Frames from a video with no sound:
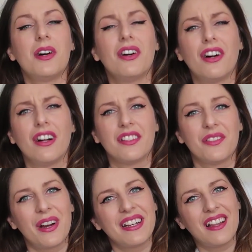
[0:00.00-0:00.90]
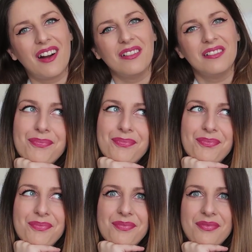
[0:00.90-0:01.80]
on, right now.
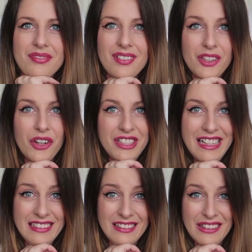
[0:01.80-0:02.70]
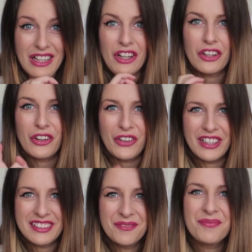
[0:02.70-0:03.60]
You're done?
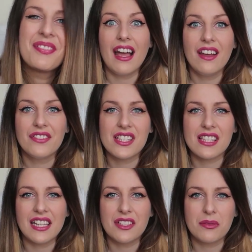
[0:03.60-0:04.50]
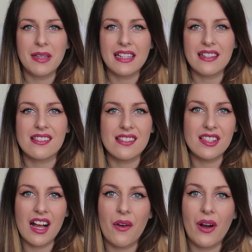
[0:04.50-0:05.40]
Good. I have decided to make this
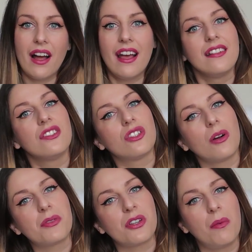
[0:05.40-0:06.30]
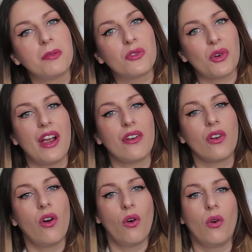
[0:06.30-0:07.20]
Zara and Topshop
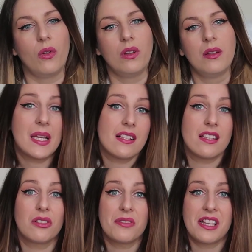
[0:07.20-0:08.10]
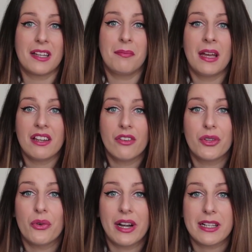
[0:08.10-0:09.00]
try-on haul because it looks like many of
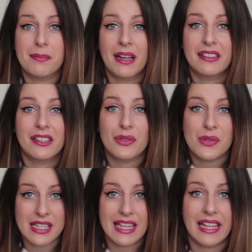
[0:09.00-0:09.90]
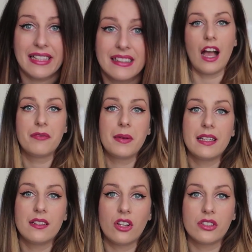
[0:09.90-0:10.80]
you are expecting to see it. I've
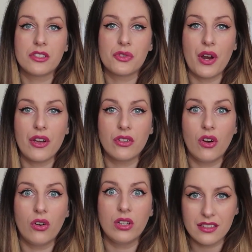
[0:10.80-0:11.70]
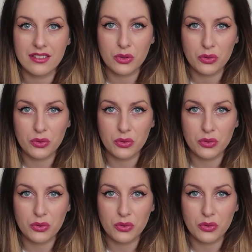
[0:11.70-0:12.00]
made another try-on haul in